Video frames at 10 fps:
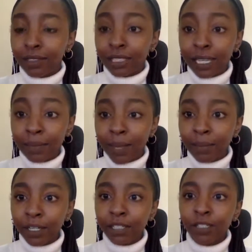team
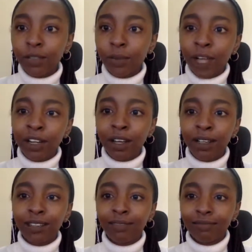members, why
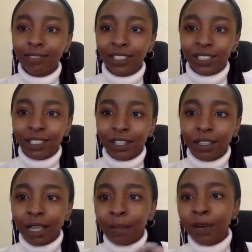not just
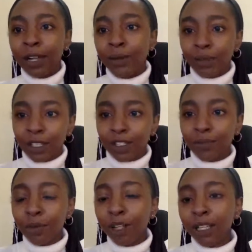collaborate with a
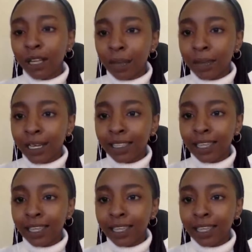smaller company